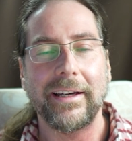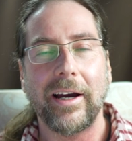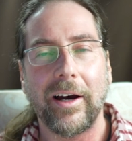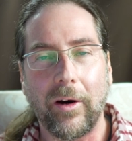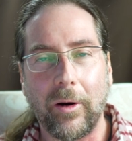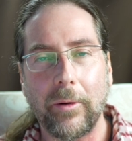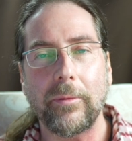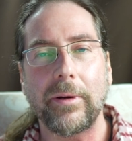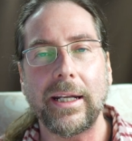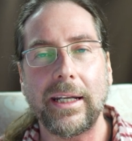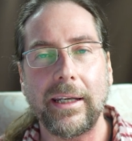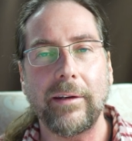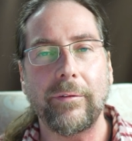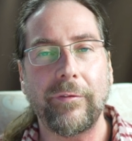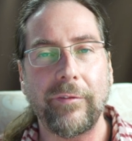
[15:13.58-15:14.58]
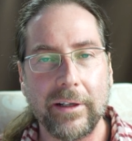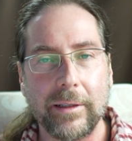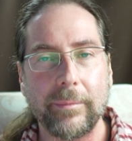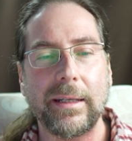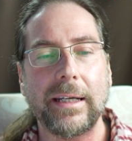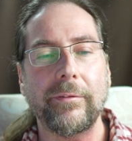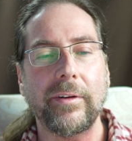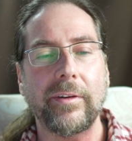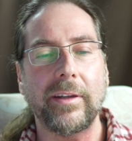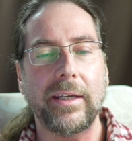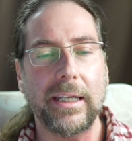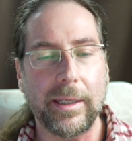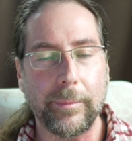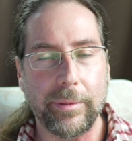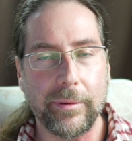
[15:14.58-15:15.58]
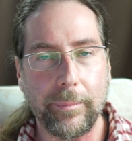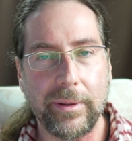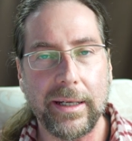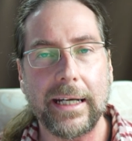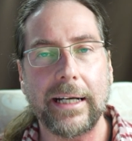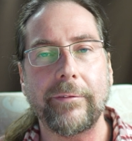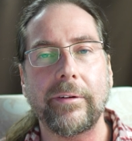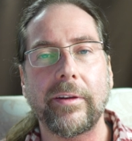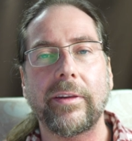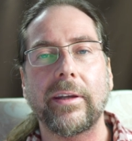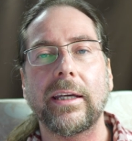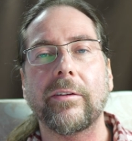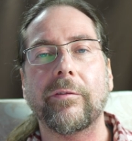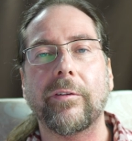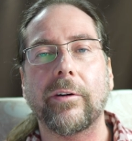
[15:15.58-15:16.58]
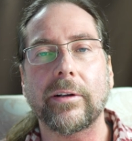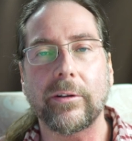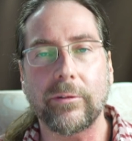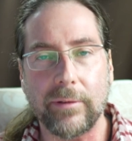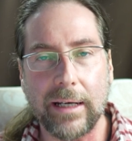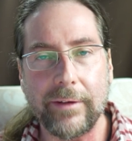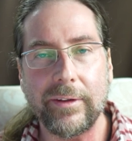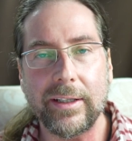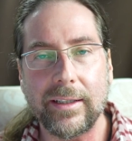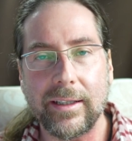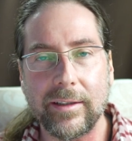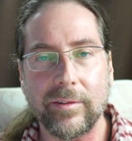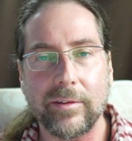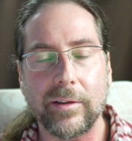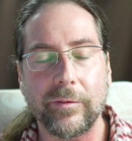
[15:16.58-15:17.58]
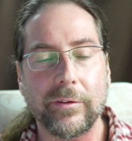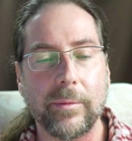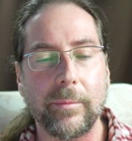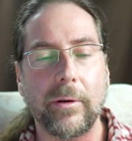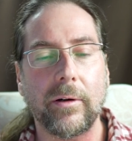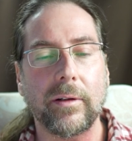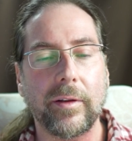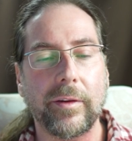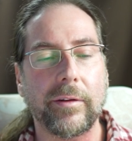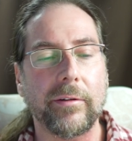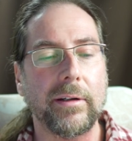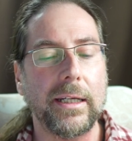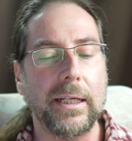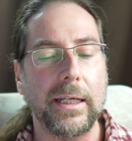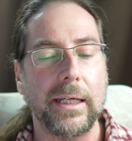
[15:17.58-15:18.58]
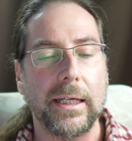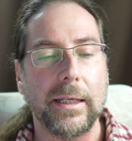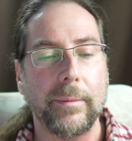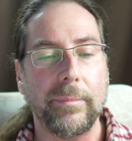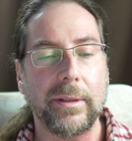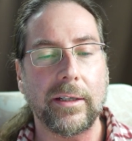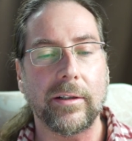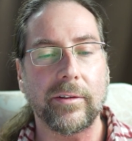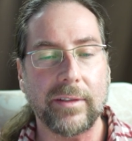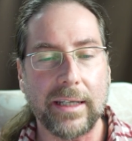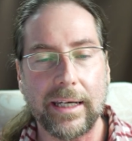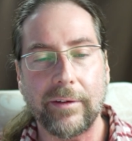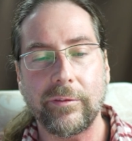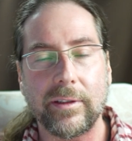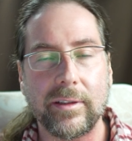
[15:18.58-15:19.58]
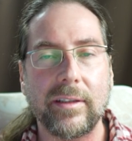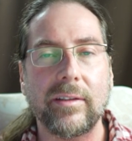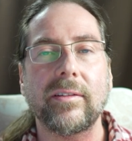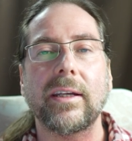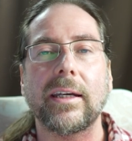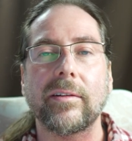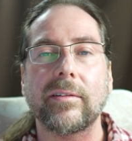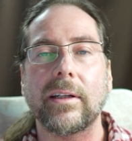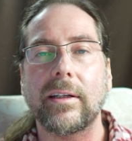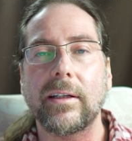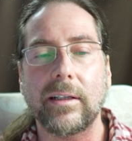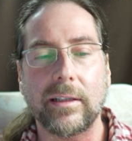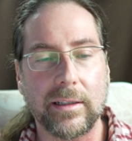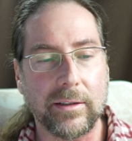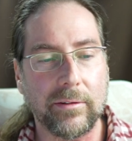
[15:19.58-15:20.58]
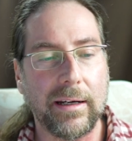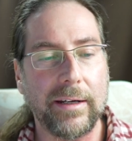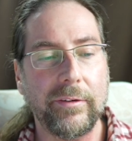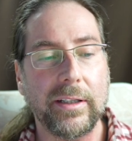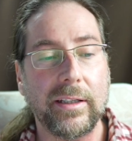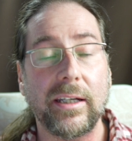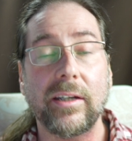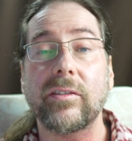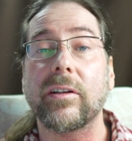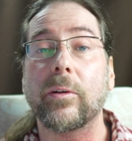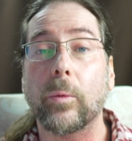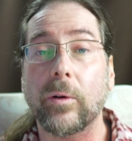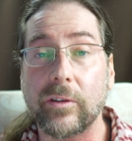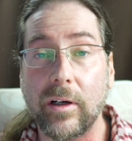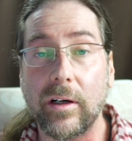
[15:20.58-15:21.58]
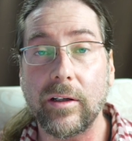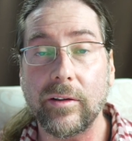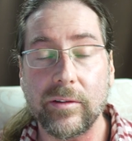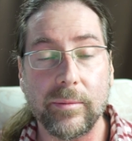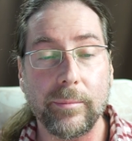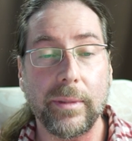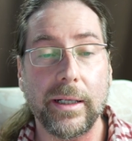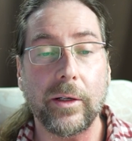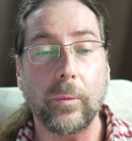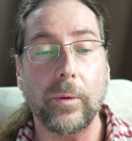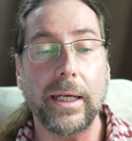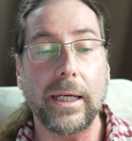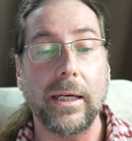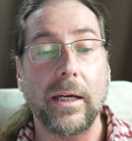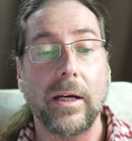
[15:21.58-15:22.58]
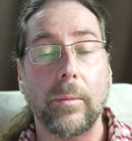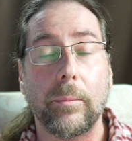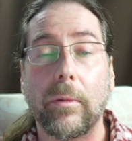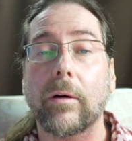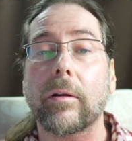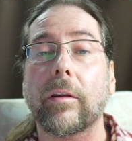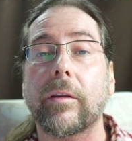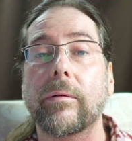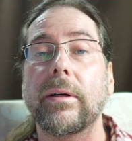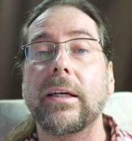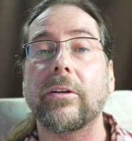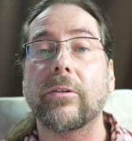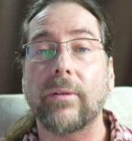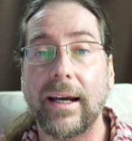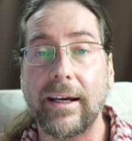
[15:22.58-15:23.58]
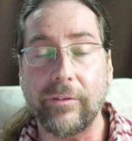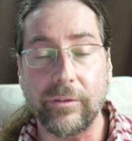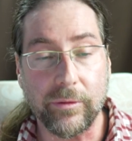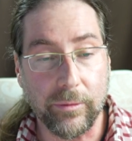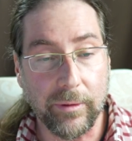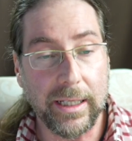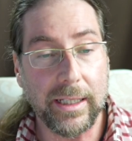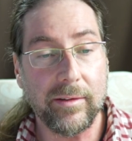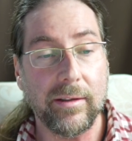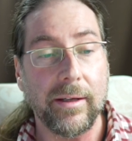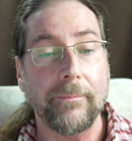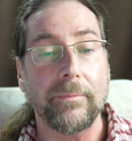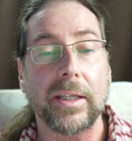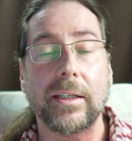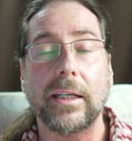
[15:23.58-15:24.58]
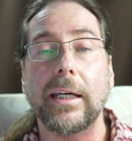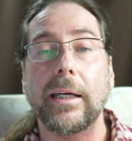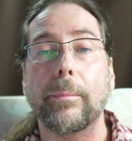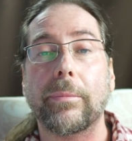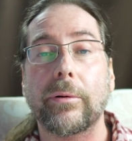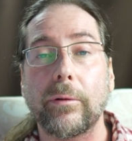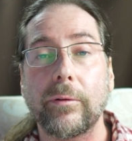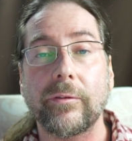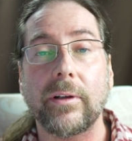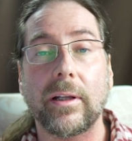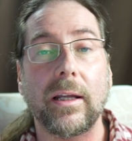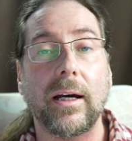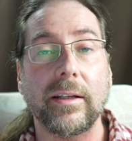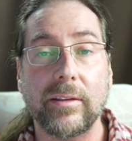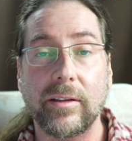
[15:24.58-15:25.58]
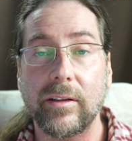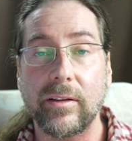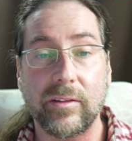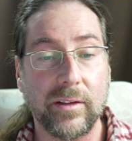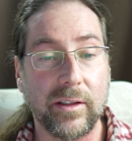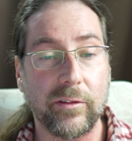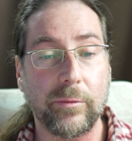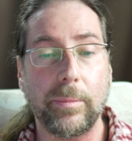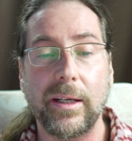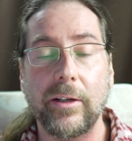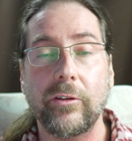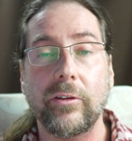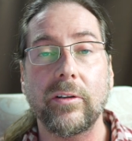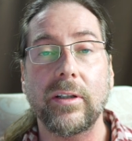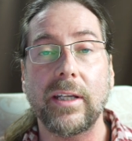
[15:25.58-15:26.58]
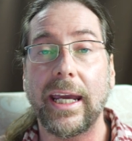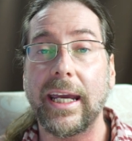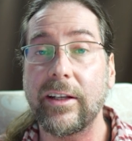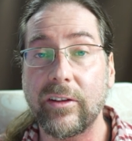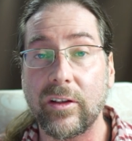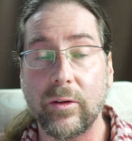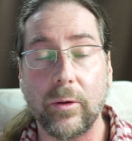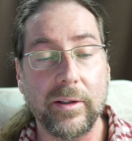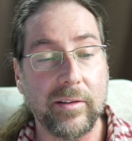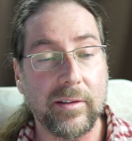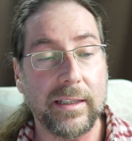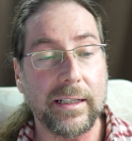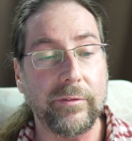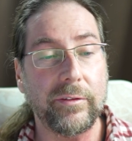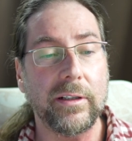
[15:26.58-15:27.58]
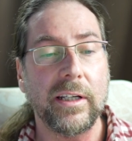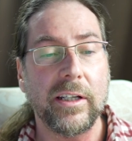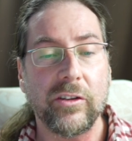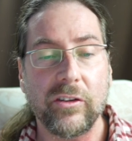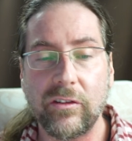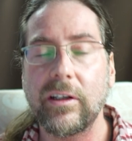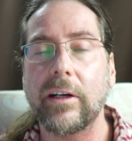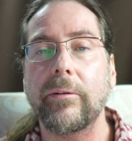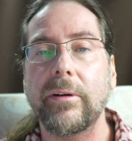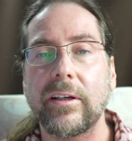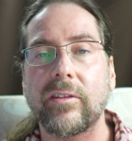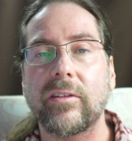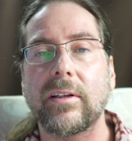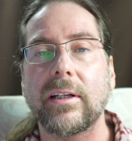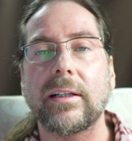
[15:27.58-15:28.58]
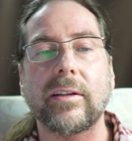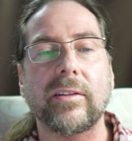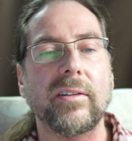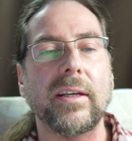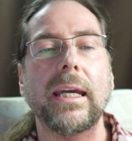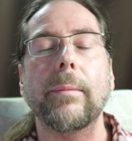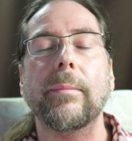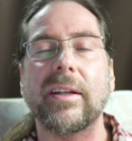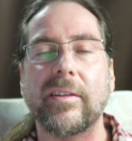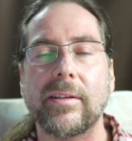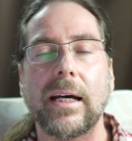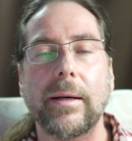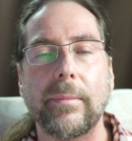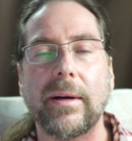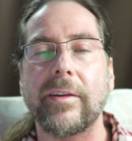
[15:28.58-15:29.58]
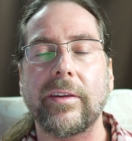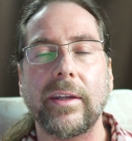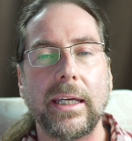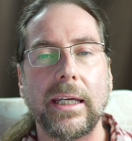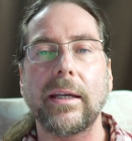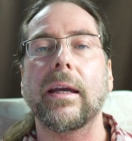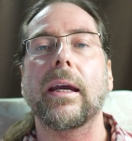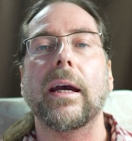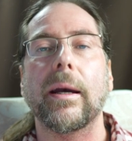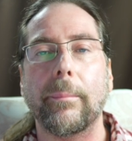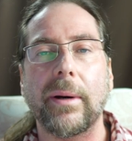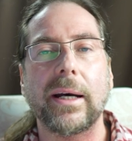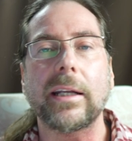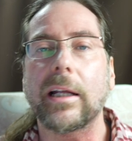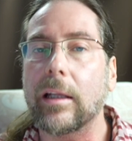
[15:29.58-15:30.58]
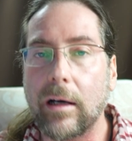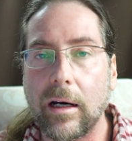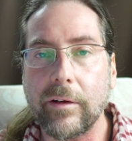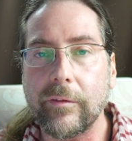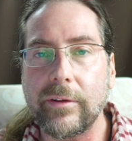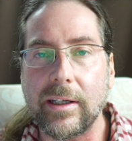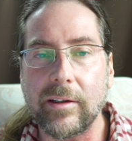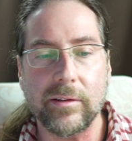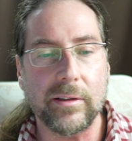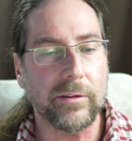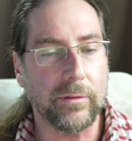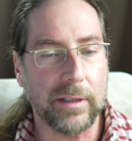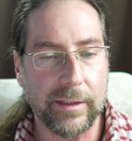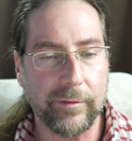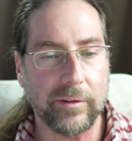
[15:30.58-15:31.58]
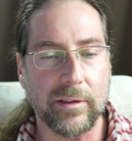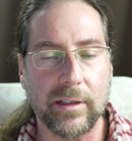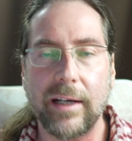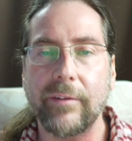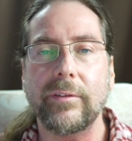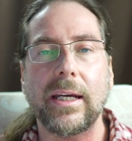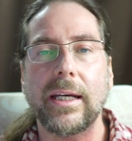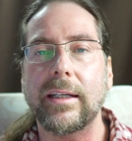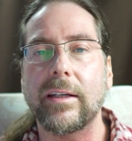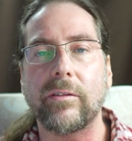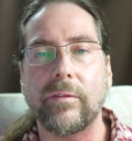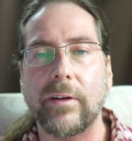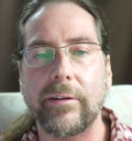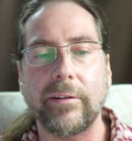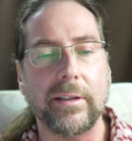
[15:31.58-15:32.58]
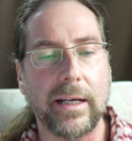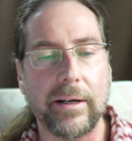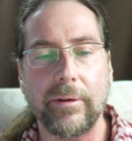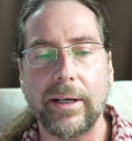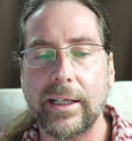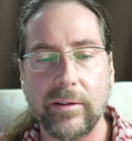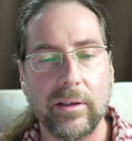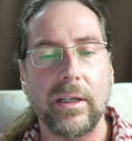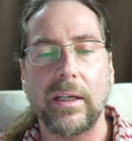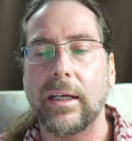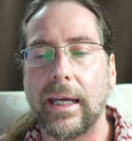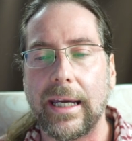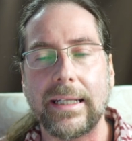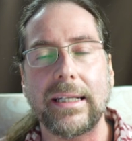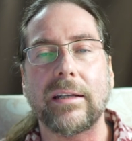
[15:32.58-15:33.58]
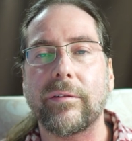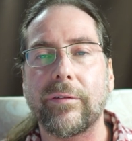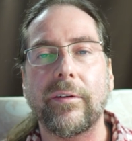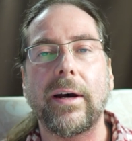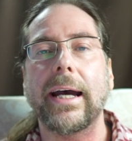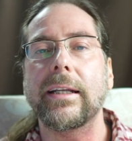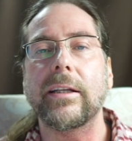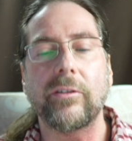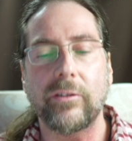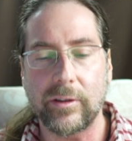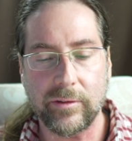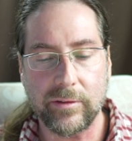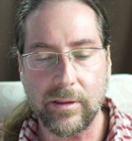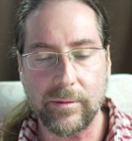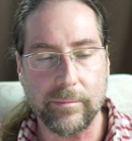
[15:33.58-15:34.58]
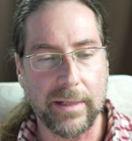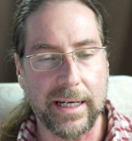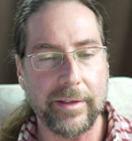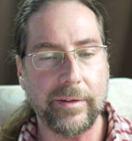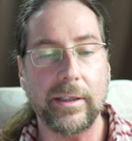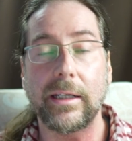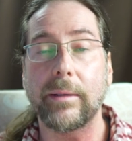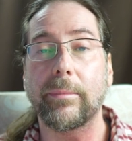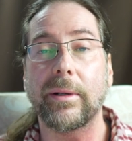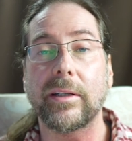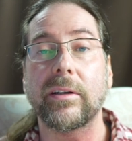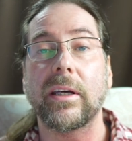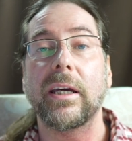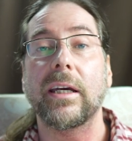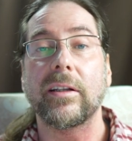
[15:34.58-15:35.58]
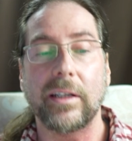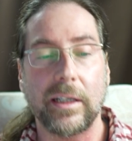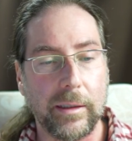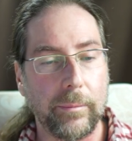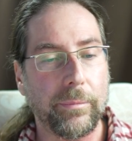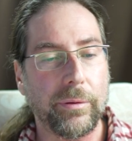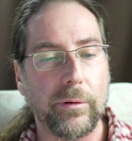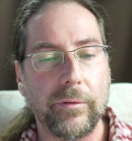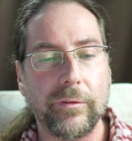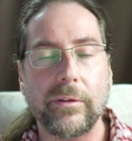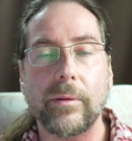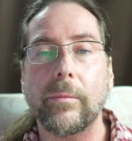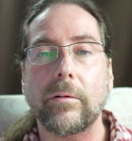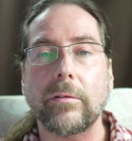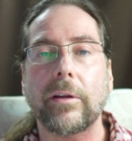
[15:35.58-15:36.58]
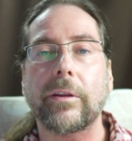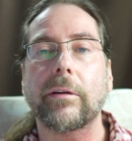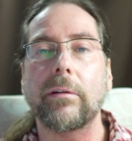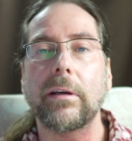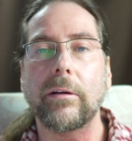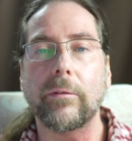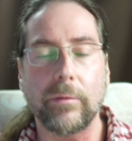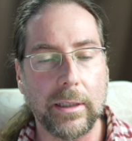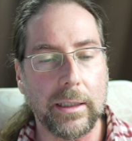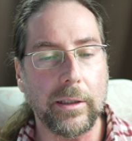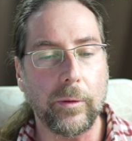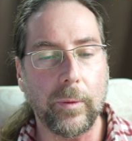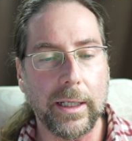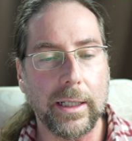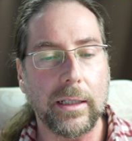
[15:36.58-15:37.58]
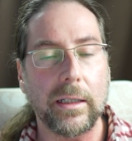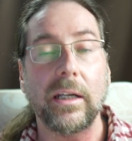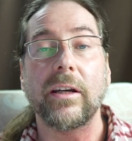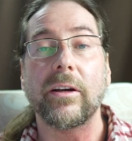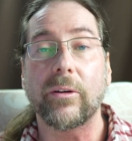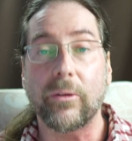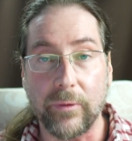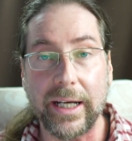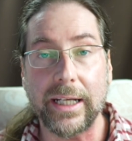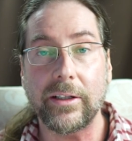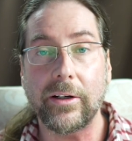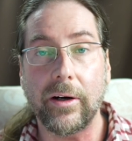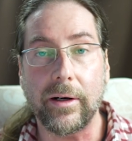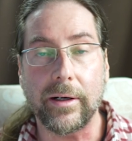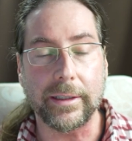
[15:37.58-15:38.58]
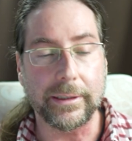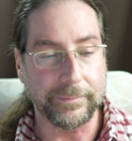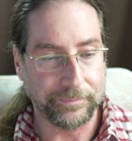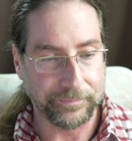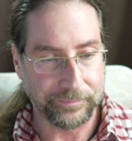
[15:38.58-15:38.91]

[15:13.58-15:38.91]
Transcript: already film everything and prepare everything for the driving test of the Model 3, because after this test I did a little driving test. It was awesome, by the way. Model 3 drives great. They improved a lot, suspension and the noise level. Steering is still the same. It's not my thing, but a lot of Tesla drivers love that. It's very direct and that's fine. It's just not my thing, but they improved the Model 3 really well. Great car.